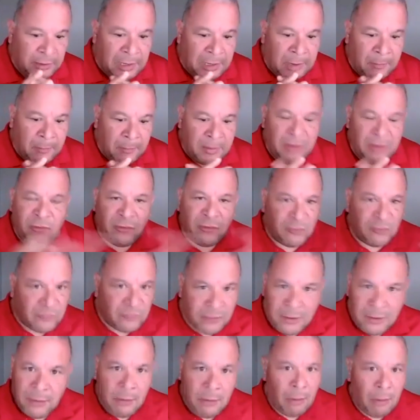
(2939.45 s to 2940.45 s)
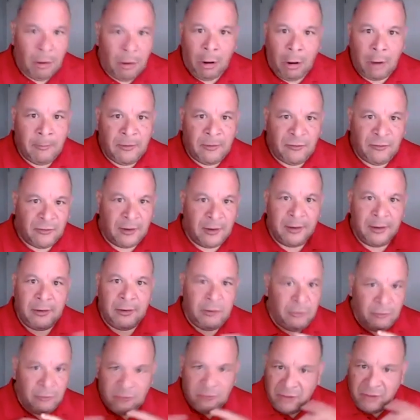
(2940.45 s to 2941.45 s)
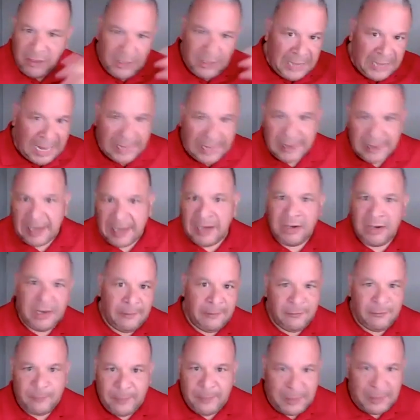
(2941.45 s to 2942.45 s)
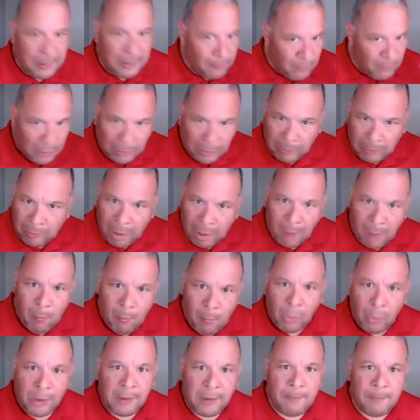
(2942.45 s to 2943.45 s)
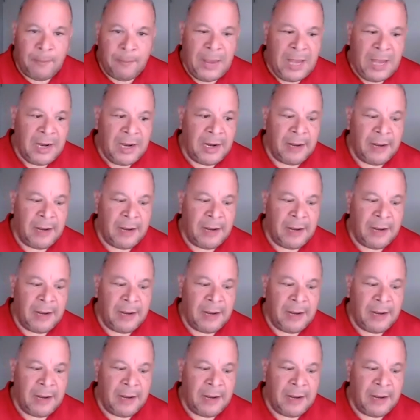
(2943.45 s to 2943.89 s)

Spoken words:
Everything just, all of a sudden you see athletic teams become a lot more competitive.